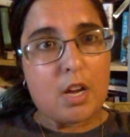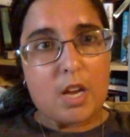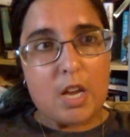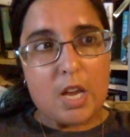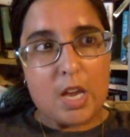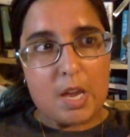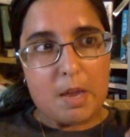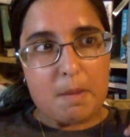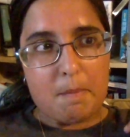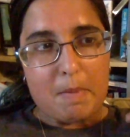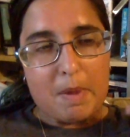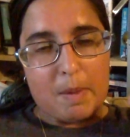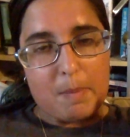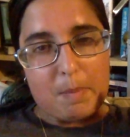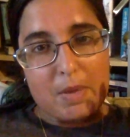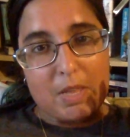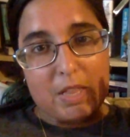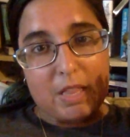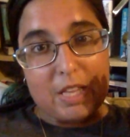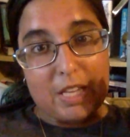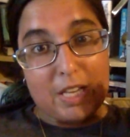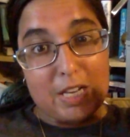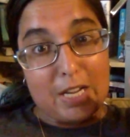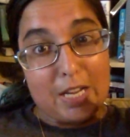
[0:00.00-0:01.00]
He may be
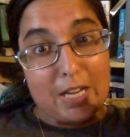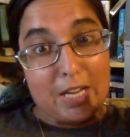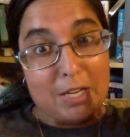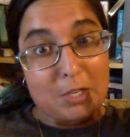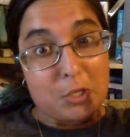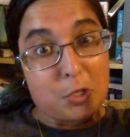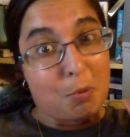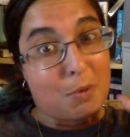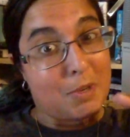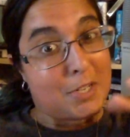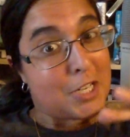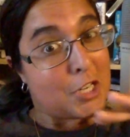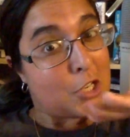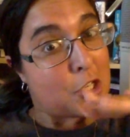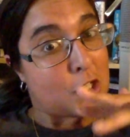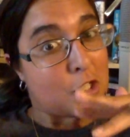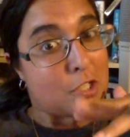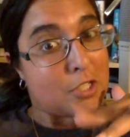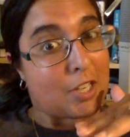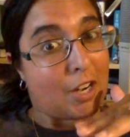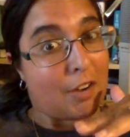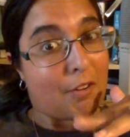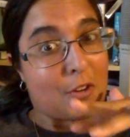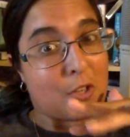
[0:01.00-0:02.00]
leading into
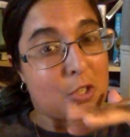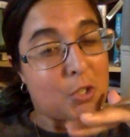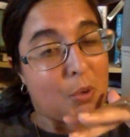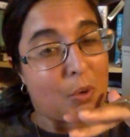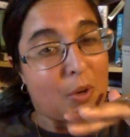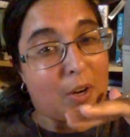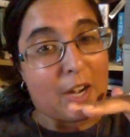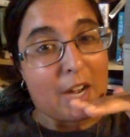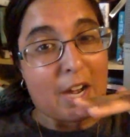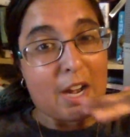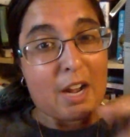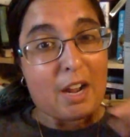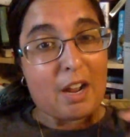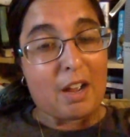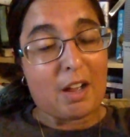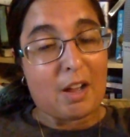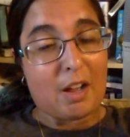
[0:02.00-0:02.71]
addiction territory.